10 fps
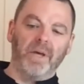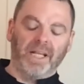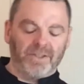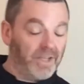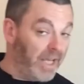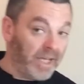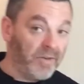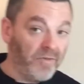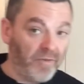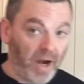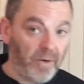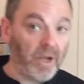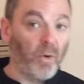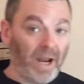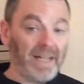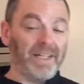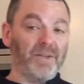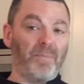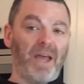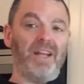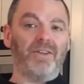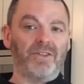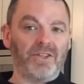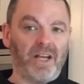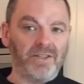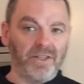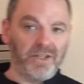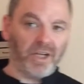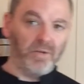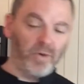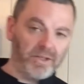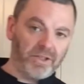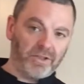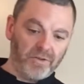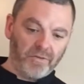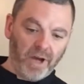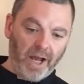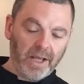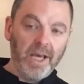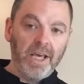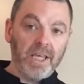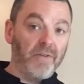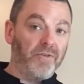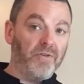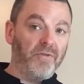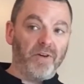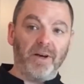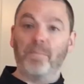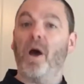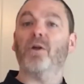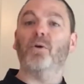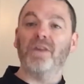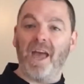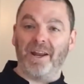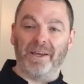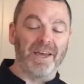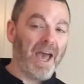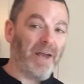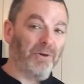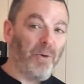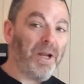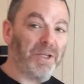minutes, it can vary greatly depending on the size of the chicken breasts that you've got. If you've uh, bought organic at great